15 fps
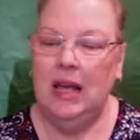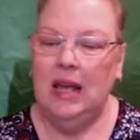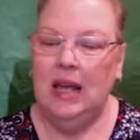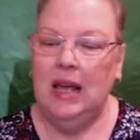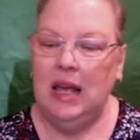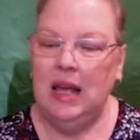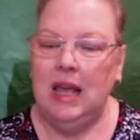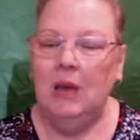
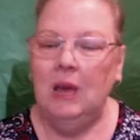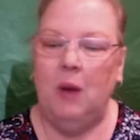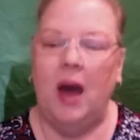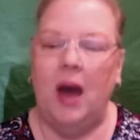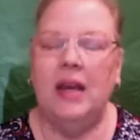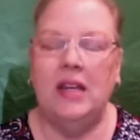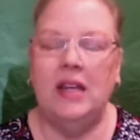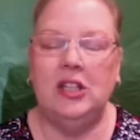He
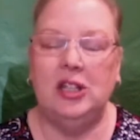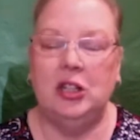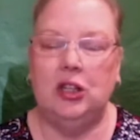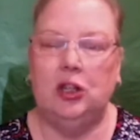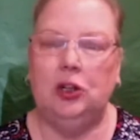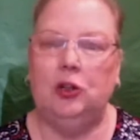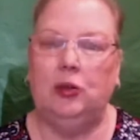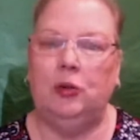wanted
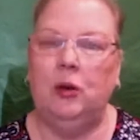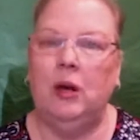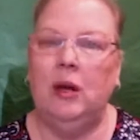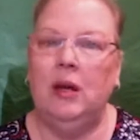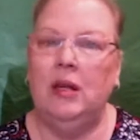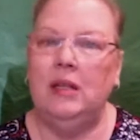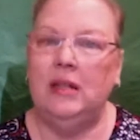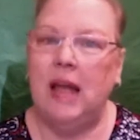to
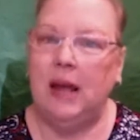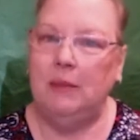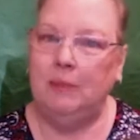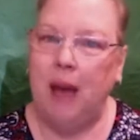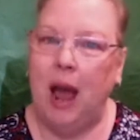take